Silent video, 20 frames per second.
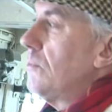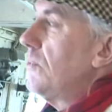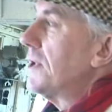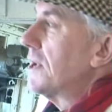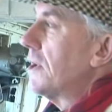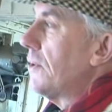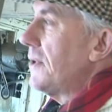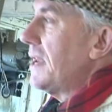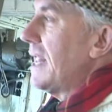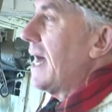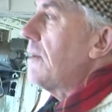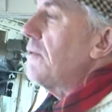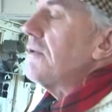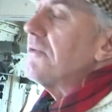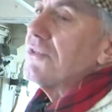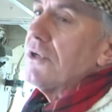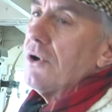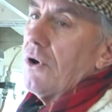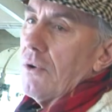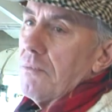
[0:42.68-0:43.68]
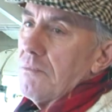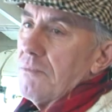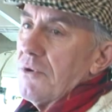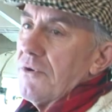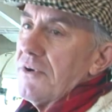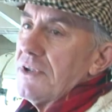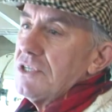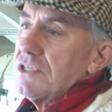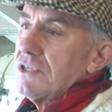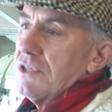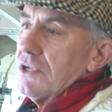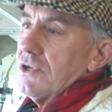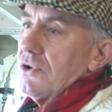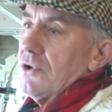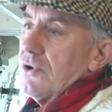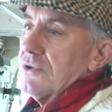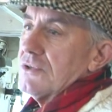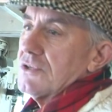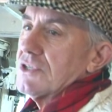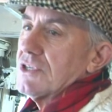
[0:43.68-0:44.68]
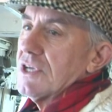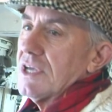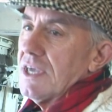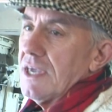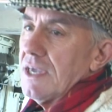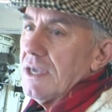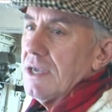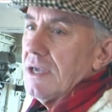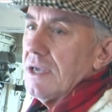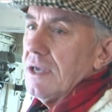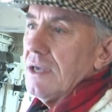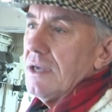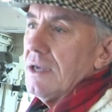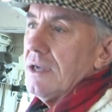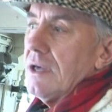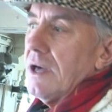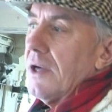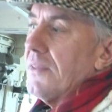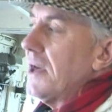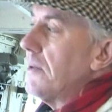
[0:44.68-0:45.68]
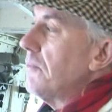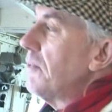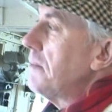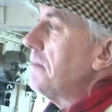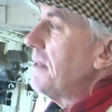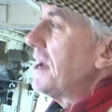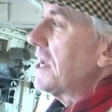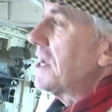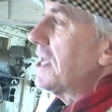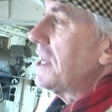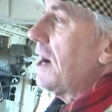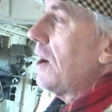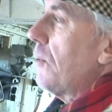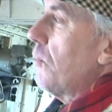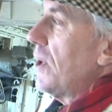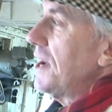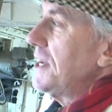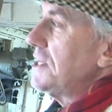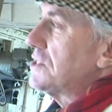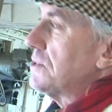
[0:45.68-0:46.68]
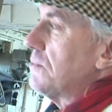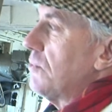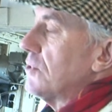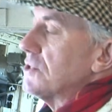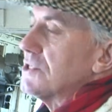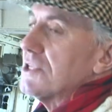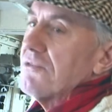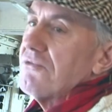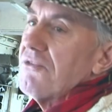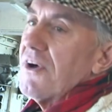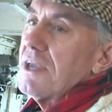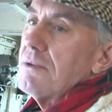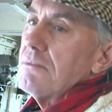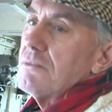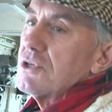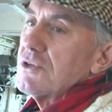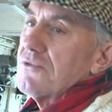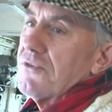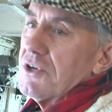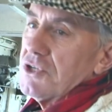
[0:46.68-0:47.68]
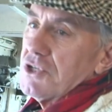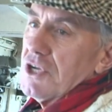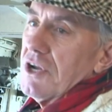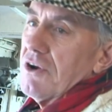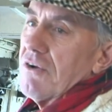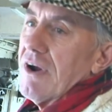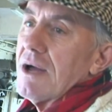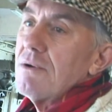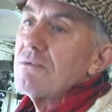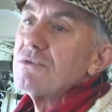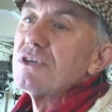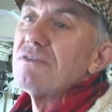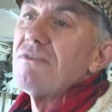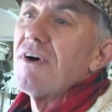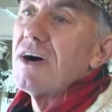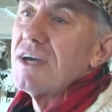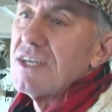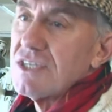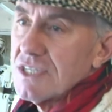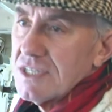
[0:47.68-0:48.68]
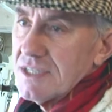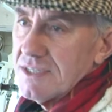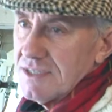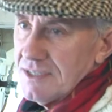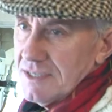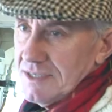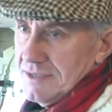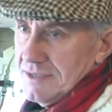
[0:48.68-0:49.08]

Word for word: we're going out of the Humber into the North Sea. And then we're making our way towards the famous fishing grounds of Iceland.